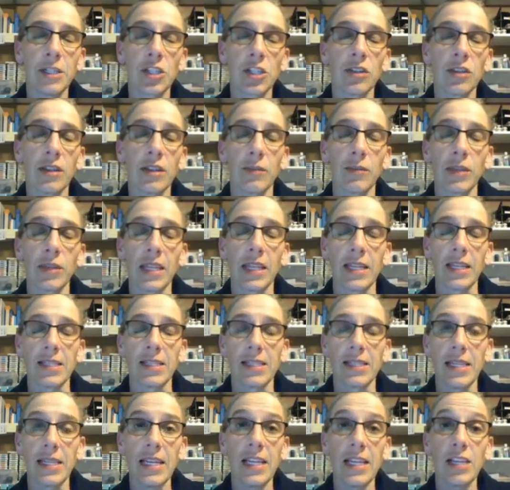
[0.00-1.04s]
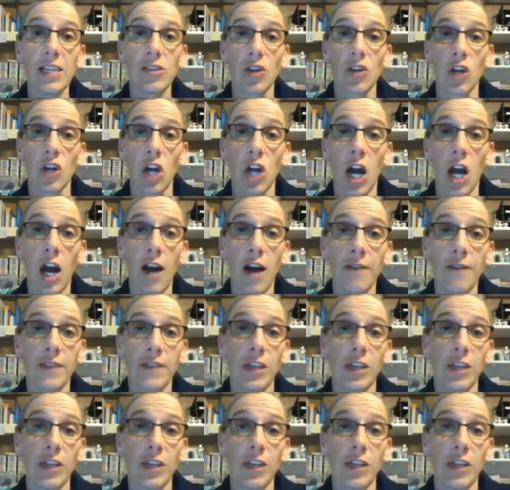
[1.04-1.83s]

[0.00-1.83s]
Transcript: sure that when they sneeze or cough,